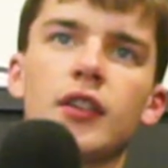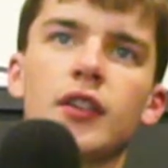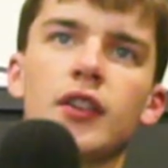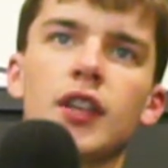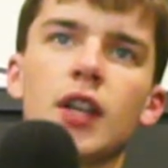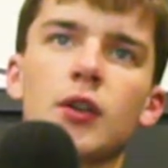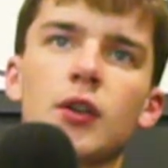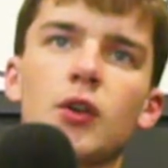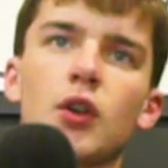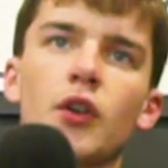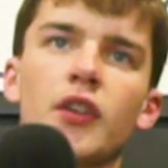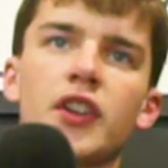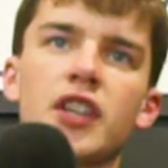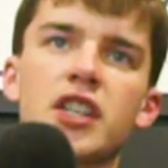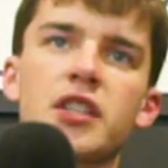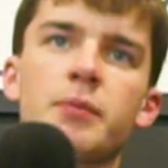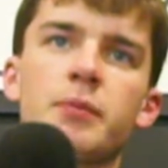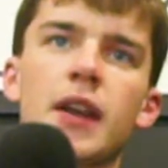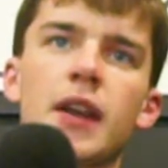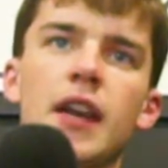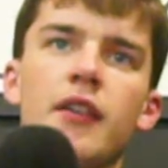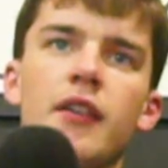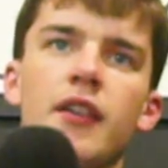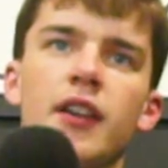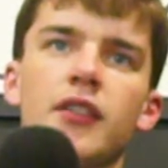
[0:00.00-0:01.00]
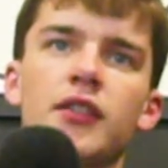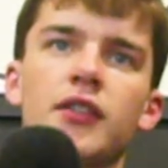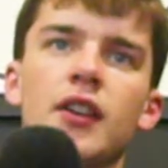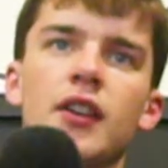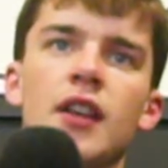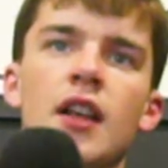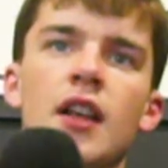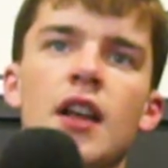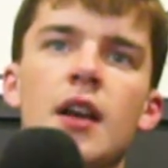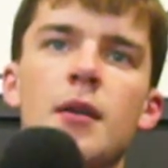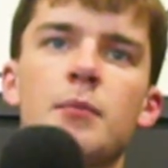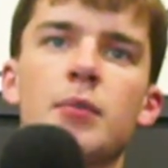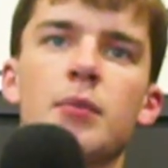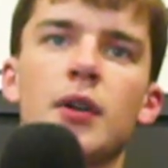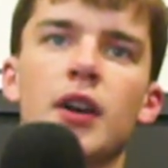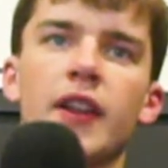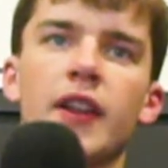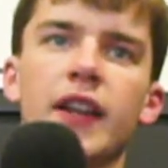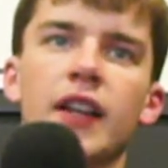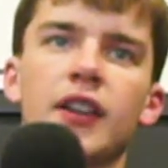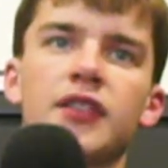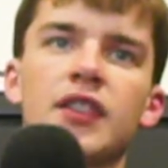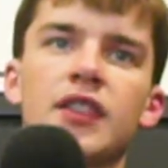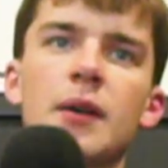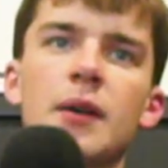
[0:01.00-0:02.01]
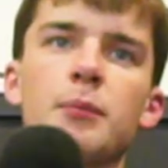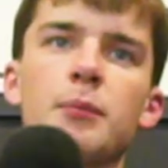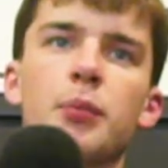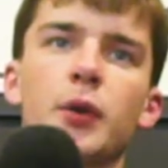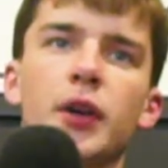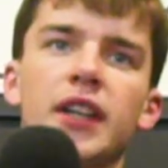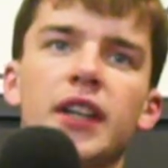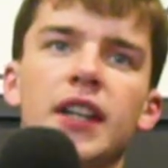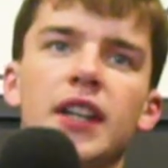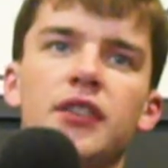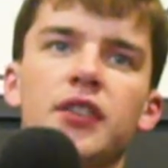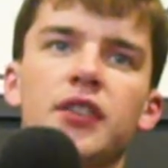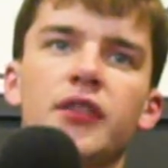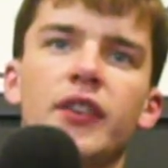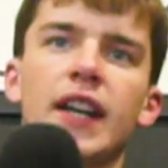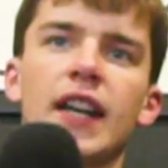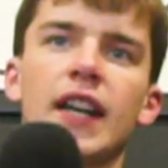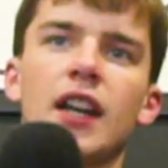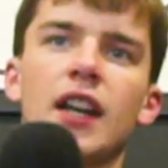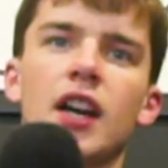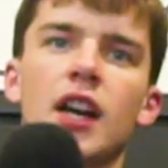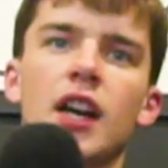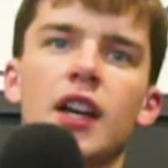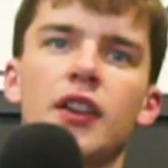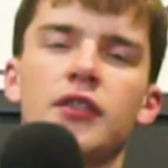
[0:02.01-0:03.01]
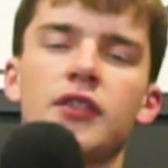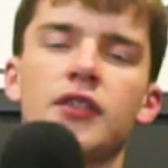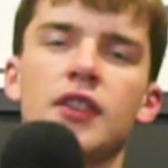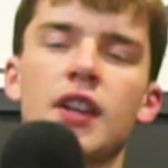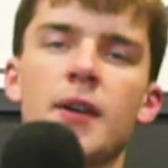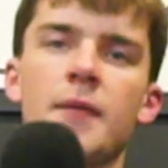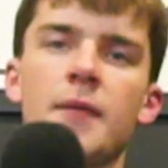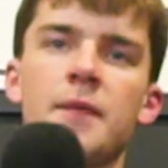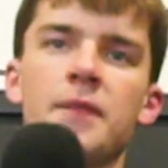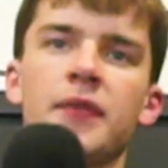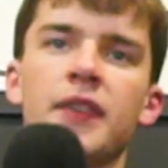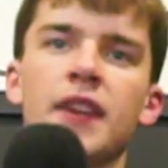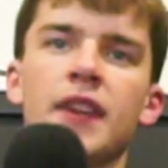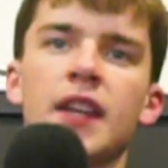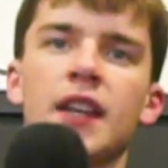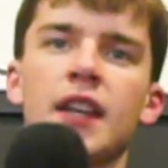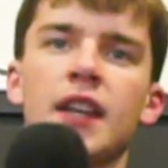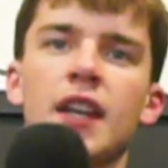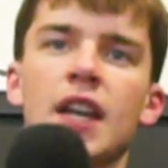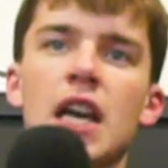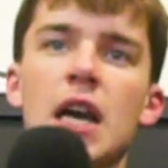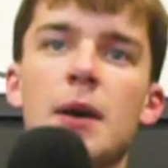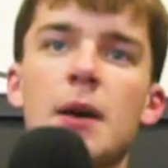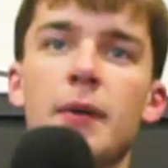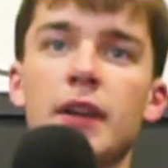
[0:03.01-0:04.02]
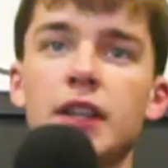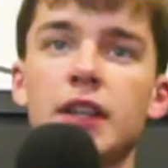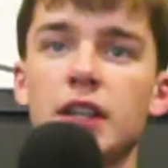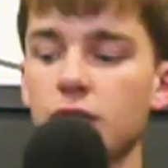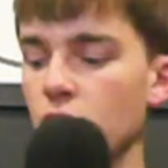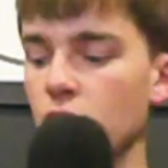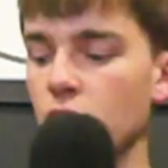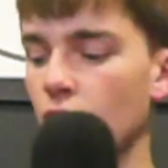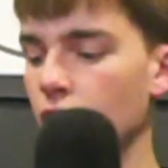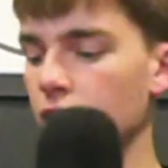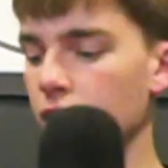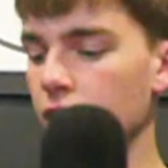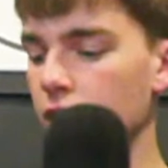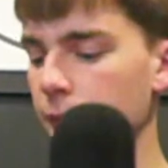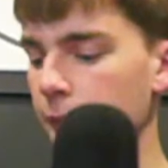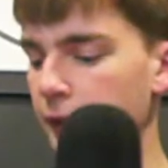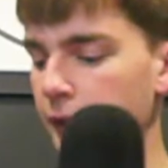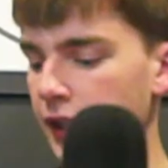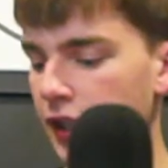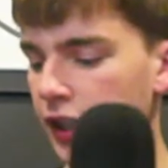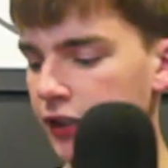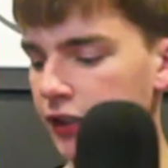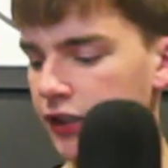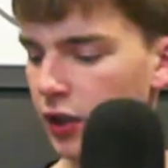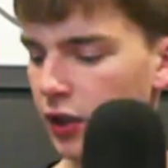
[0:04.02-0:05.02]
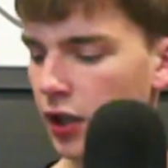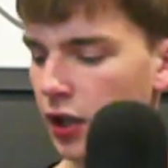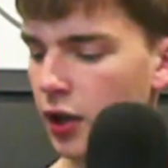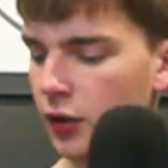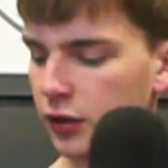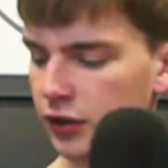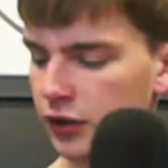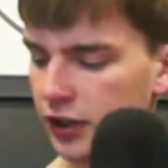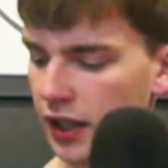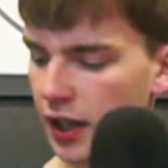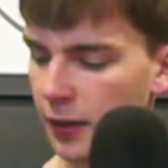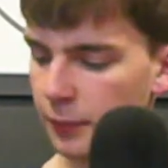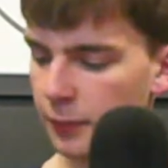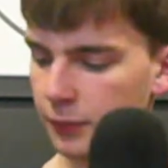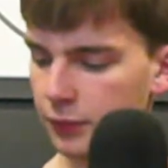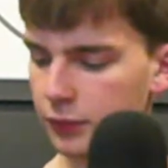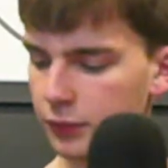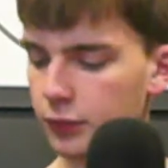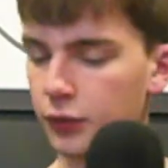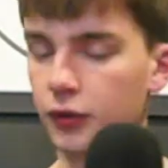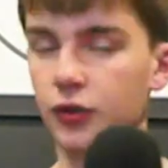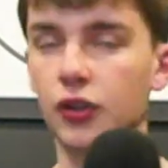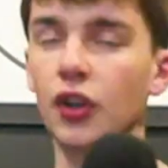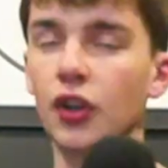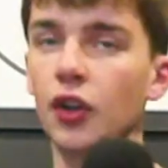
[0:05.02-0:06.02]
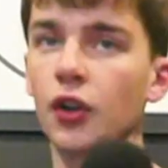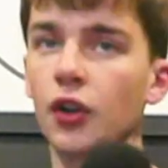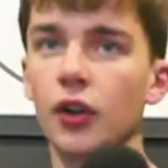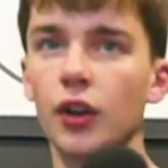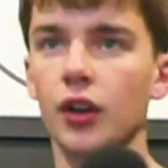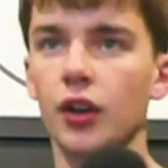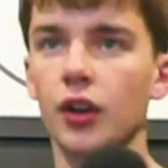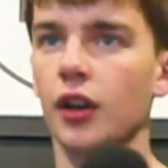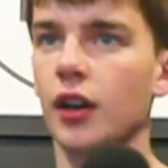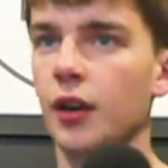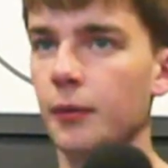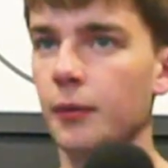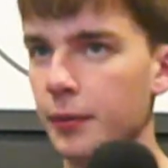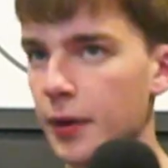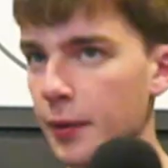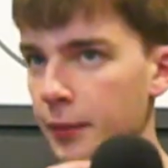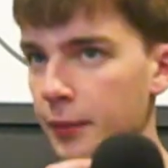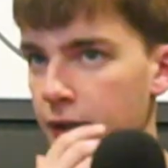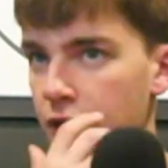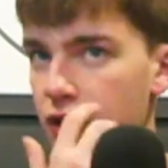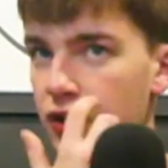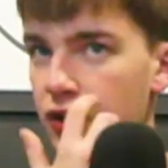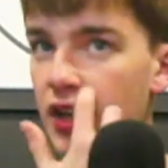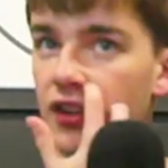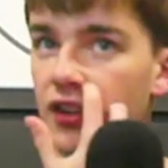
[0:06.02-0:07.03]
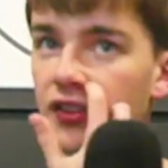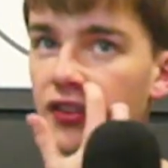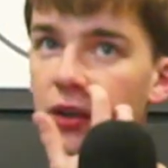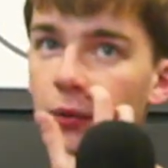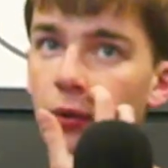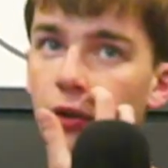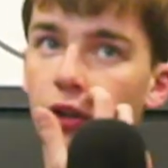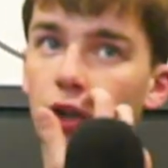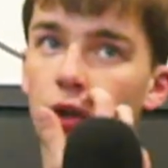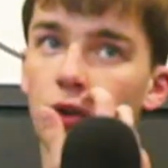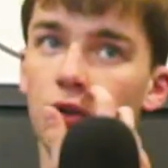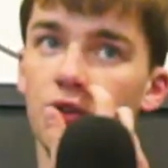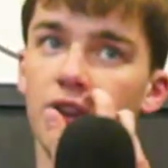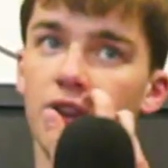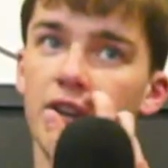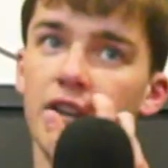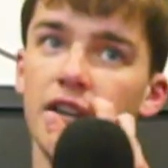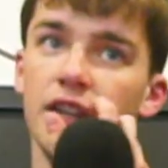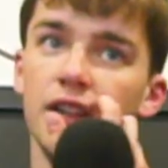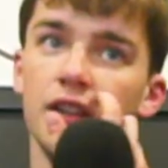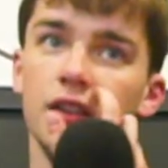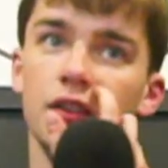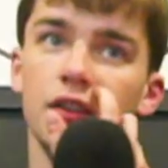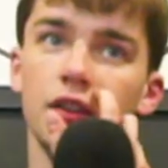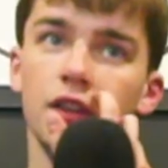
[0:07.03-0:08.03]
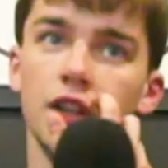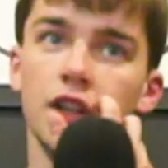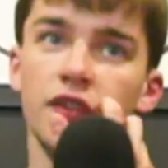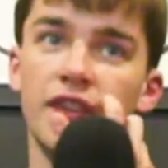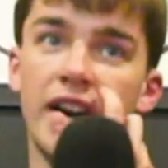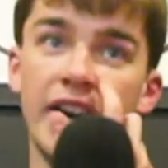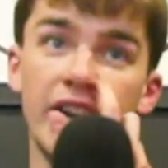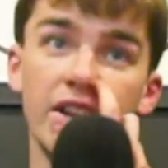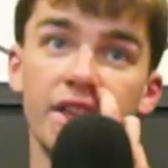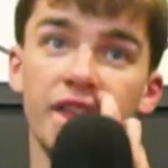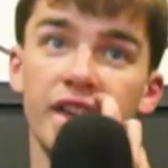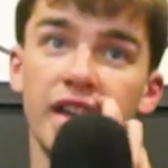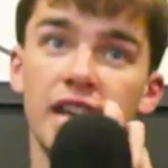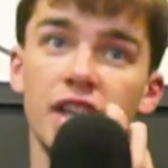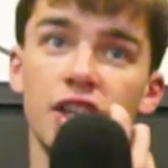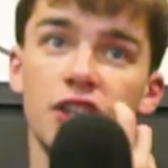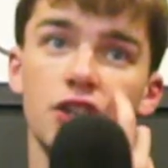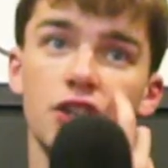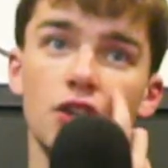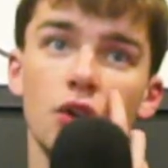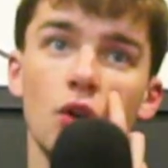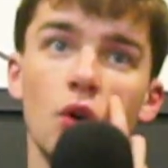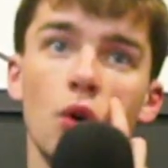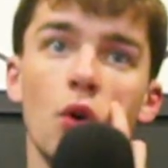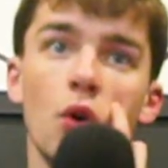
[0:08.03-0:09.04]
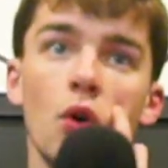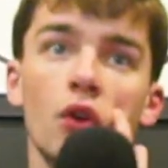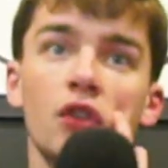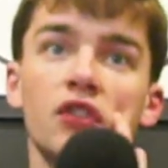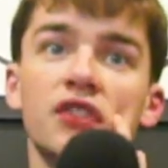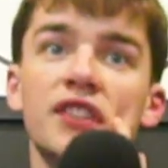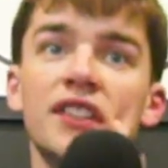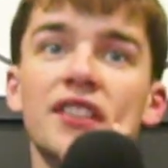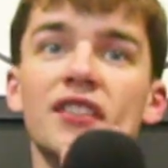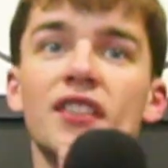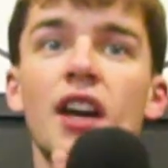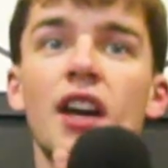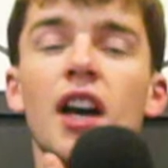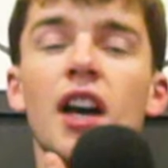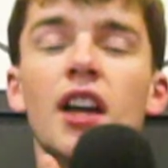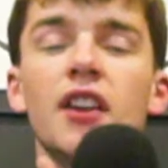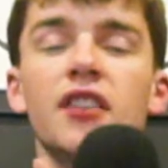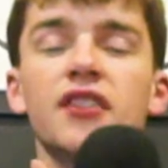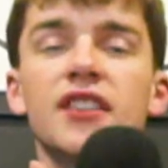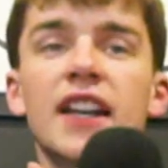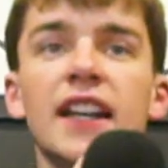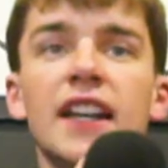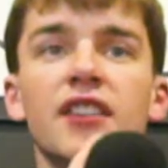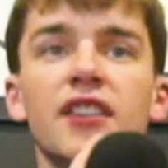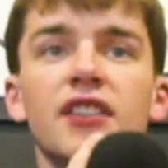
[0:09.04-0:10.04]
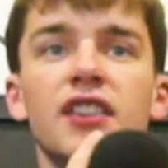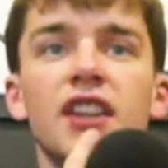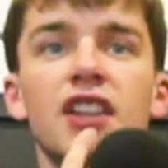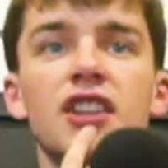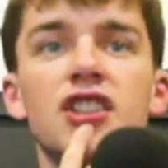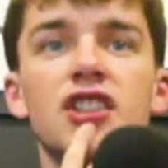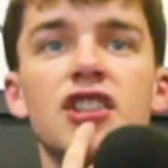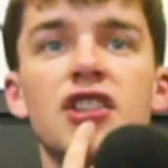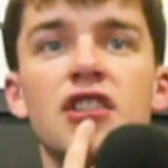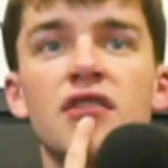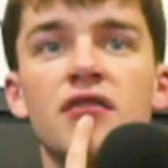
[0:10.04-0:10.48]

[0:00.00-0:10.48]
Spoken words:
got experience. But I think at some point he needs to realise that. I mean, you've got. I mean, I don't know. I'd be intrigued to see what you think. Juranovic or Stanisic?